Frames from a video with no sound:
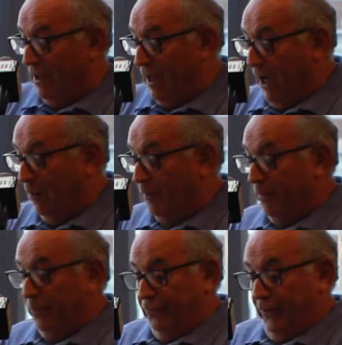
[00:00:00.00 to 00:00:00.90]
how
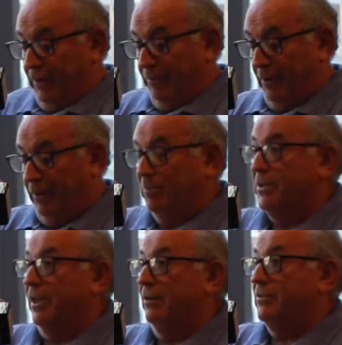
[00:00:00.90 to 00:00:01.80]
people feel about
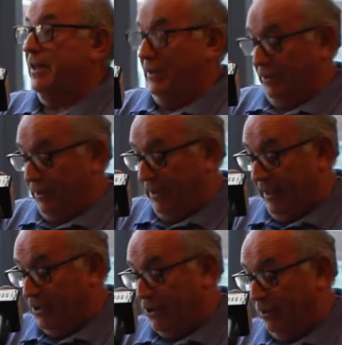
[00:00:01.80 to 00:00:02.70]
themselves, and it
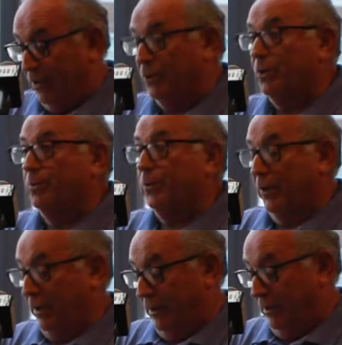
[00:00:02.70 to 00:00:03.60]
relates to the group
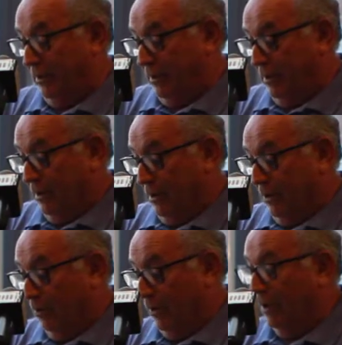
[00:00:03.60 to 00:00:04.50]
within
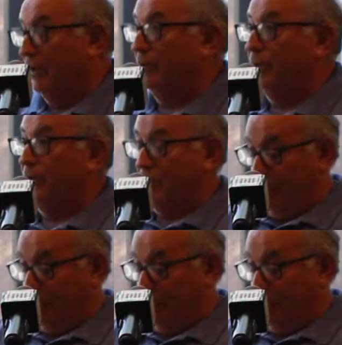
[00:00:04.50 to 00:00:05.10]
which